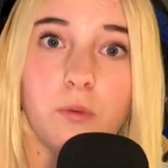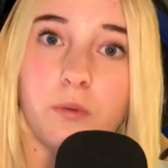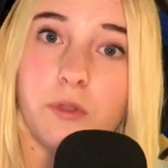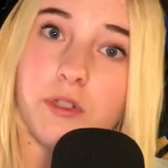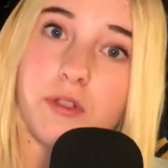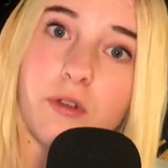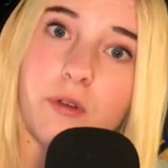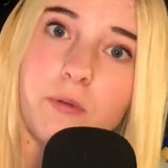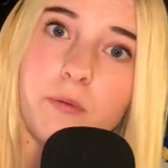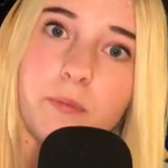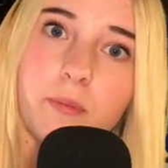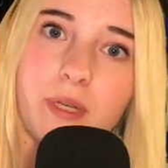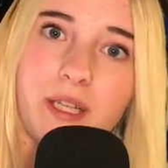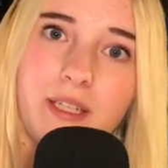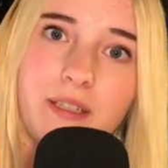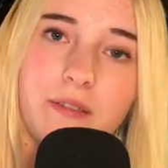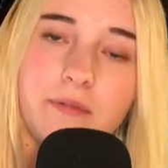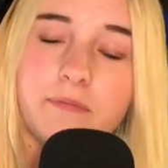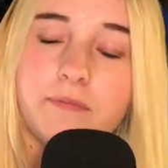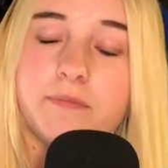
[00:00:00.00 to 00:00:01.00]
was
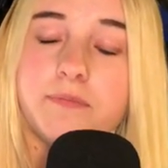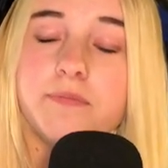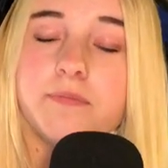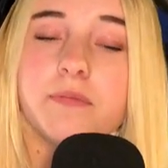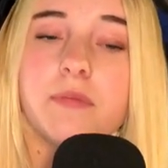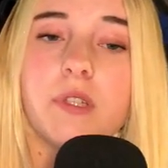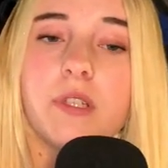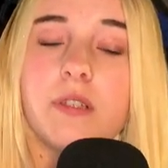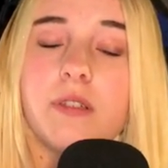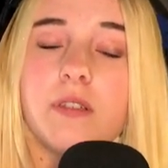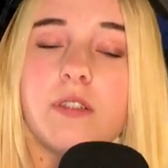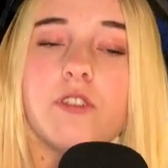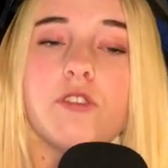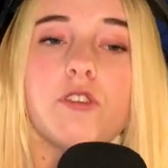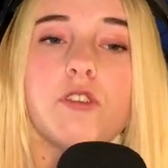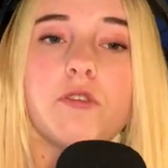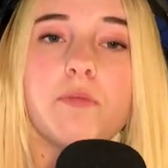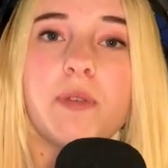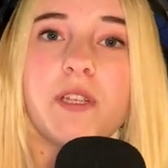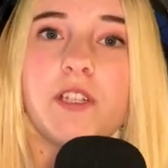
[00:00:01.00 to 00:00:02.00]
open.
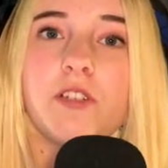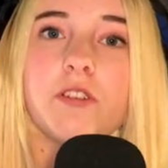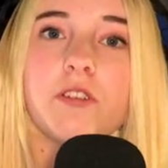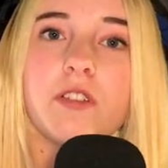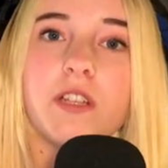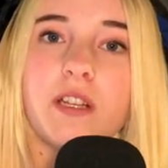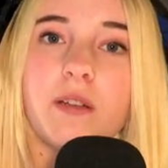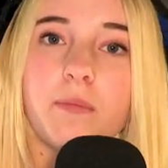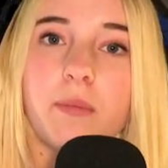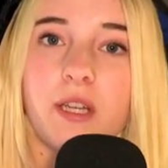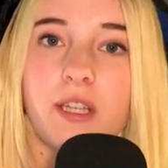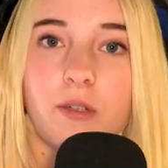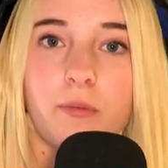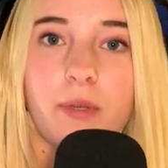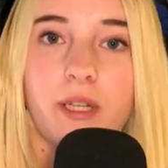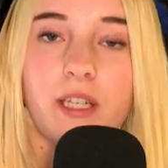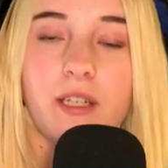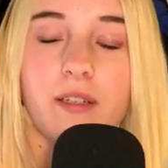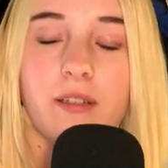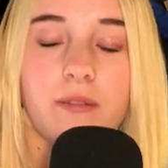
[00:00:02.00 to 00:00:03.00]
Suspicious, in my
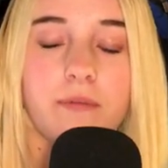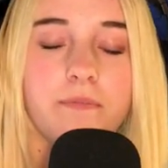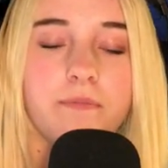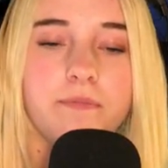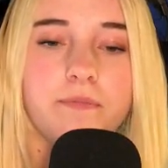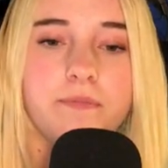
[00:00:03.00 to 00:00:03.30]
opinion.